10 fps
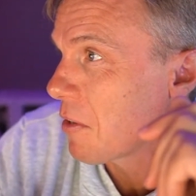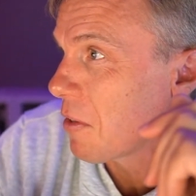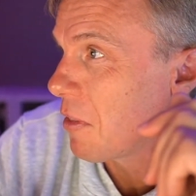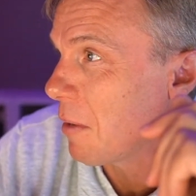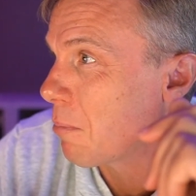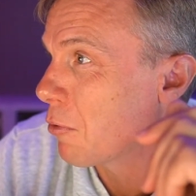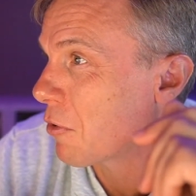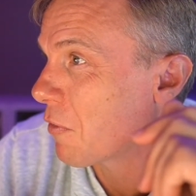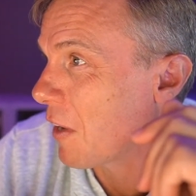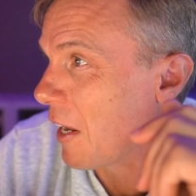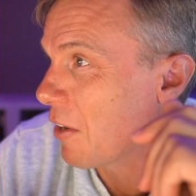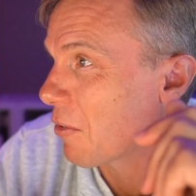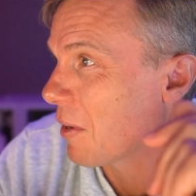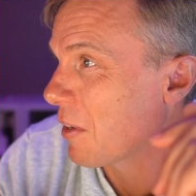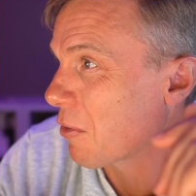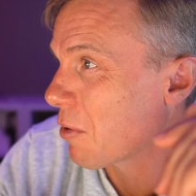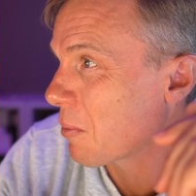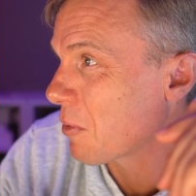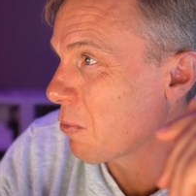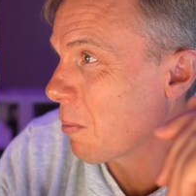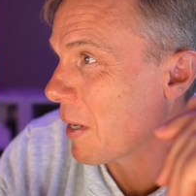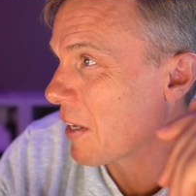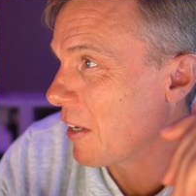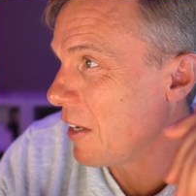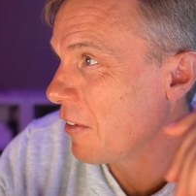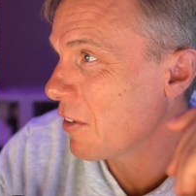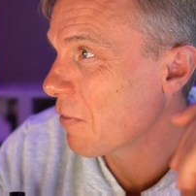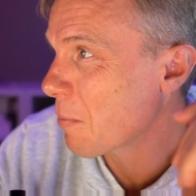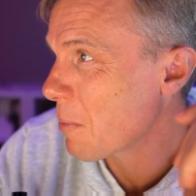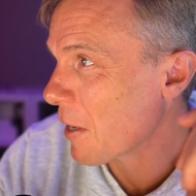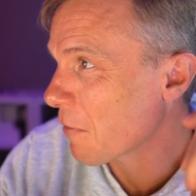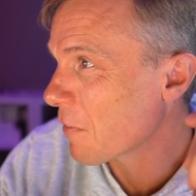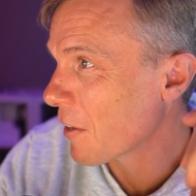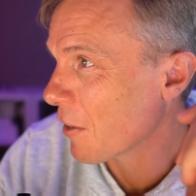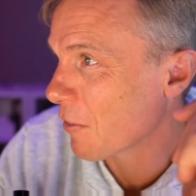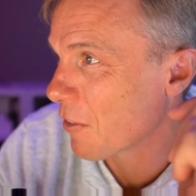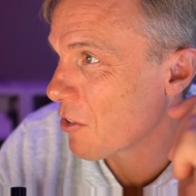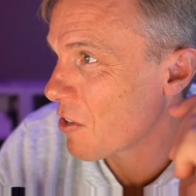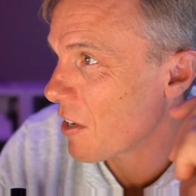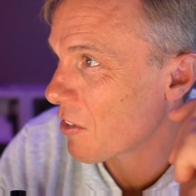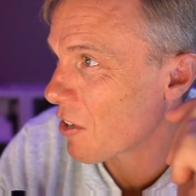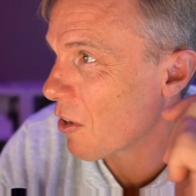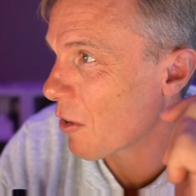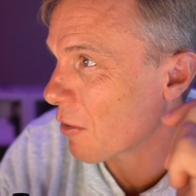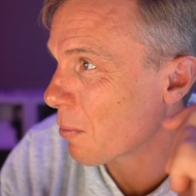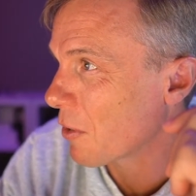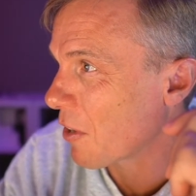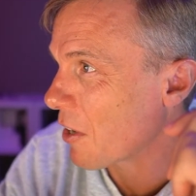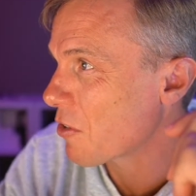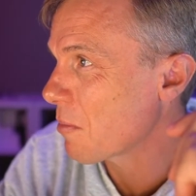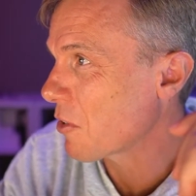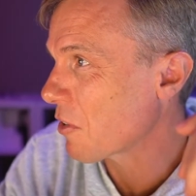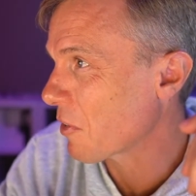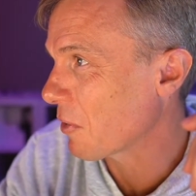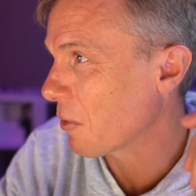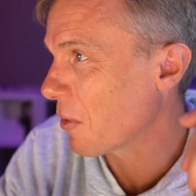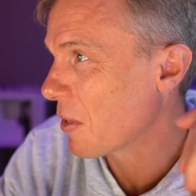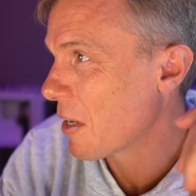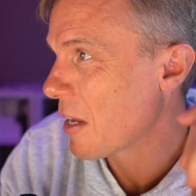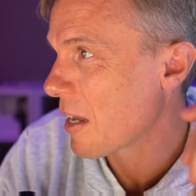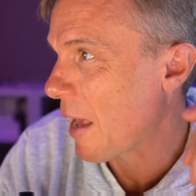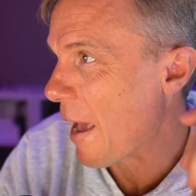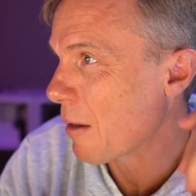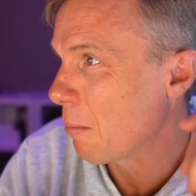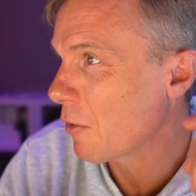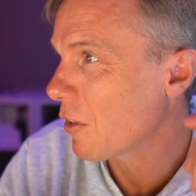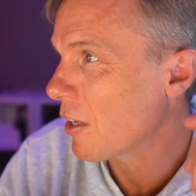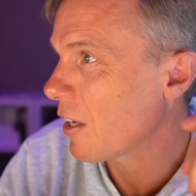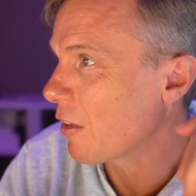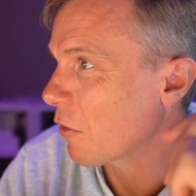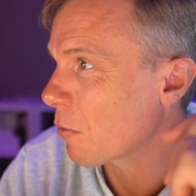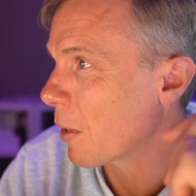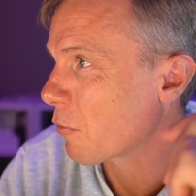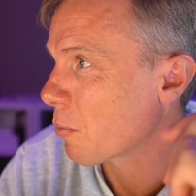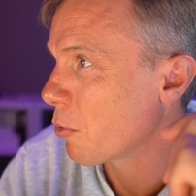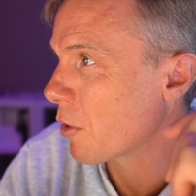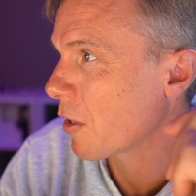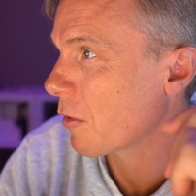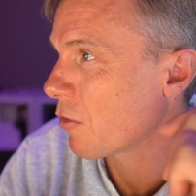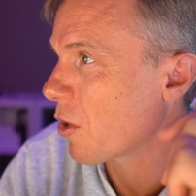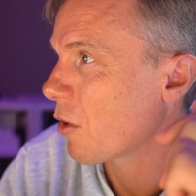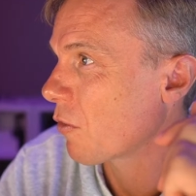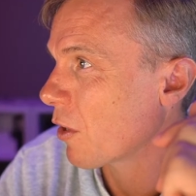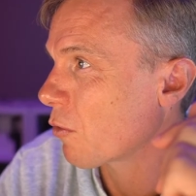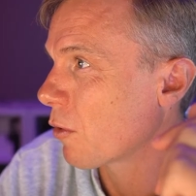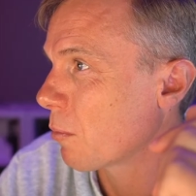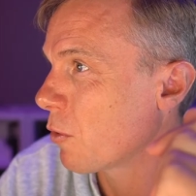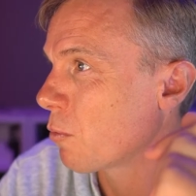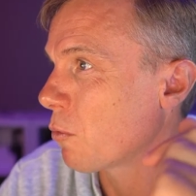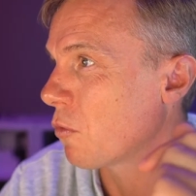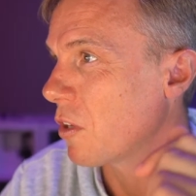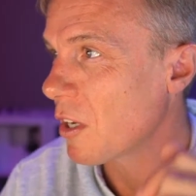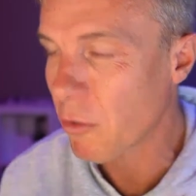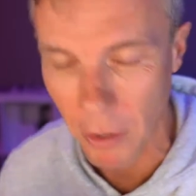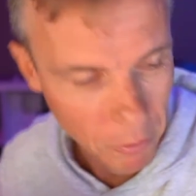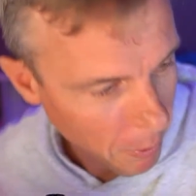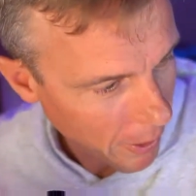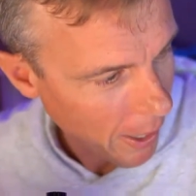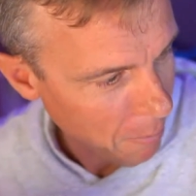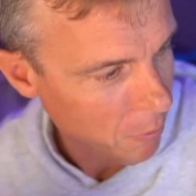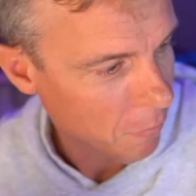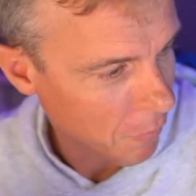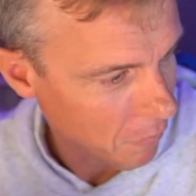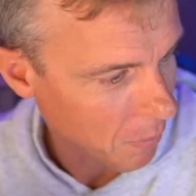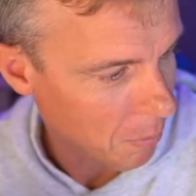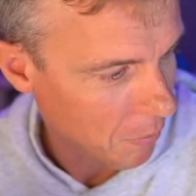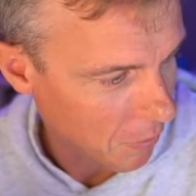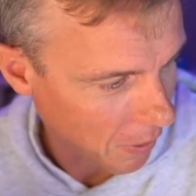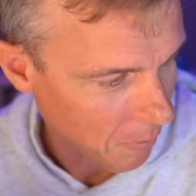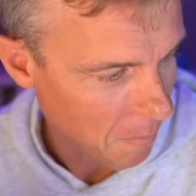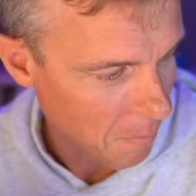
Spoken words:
Their push for end-to-end encryption will make it easier for pedophiles to share child exploitation material. At Missing Kids estimates reporting as child sexual abuse will decrease by up to 50%.